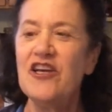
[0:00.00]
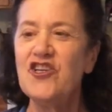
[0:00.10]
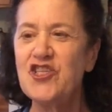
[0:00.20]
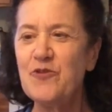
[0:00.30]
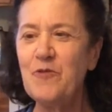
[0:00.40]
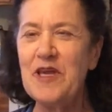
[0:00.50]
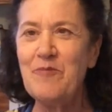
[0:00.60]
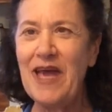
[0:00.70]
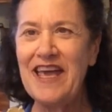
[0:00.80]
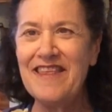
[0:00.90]
should we
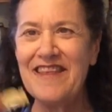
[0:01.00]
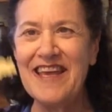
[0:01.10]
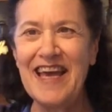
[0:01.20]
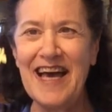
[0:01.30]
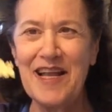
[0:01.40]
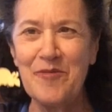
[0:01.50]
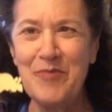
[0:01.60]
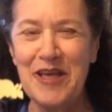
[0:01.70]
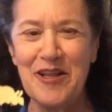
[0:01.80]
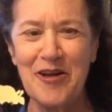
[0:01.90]
make the
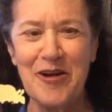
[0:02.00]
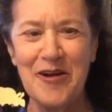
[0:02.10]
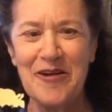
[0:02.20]
caterpillar?